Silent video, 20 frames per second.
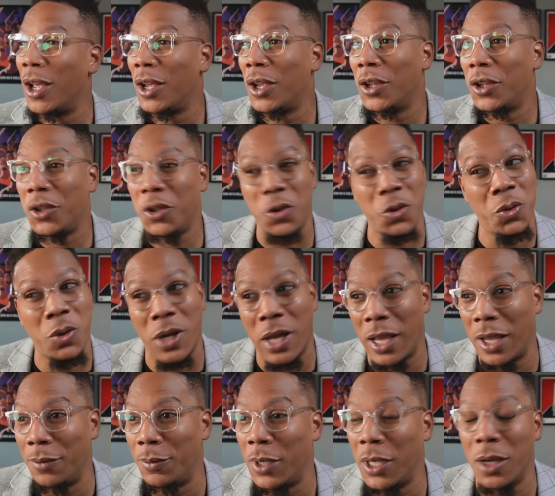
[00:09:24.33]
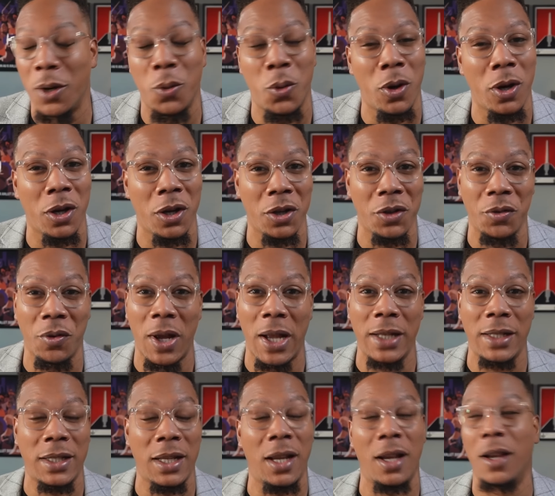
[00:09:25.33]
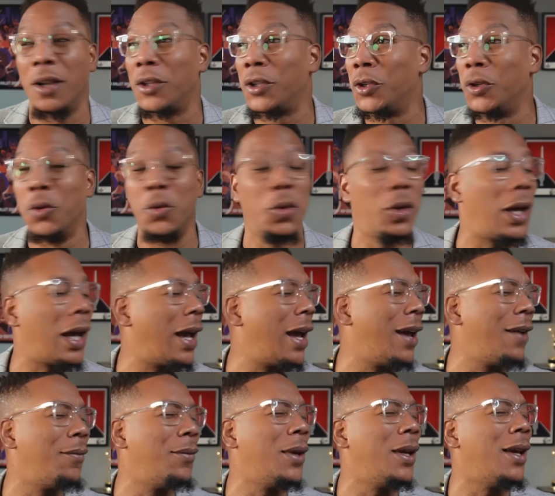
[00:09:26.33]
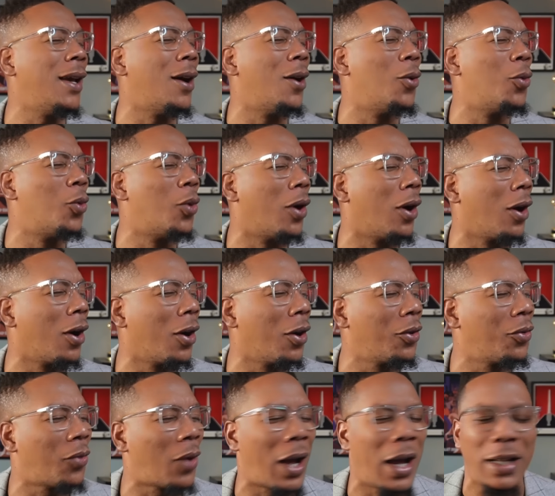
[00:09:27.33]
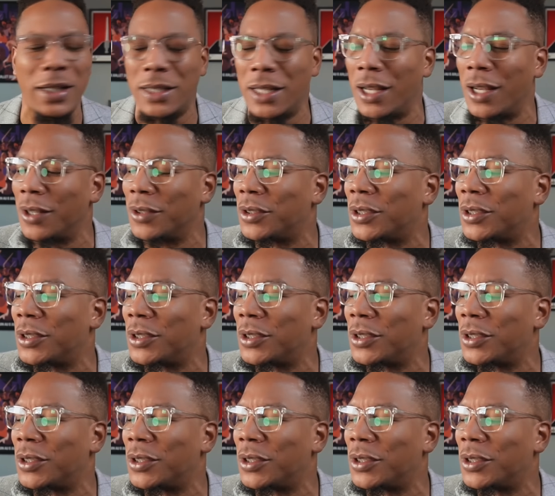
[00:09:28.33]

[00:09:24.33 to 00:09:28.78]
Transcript: You gave me a word right there. You gave me a word right there.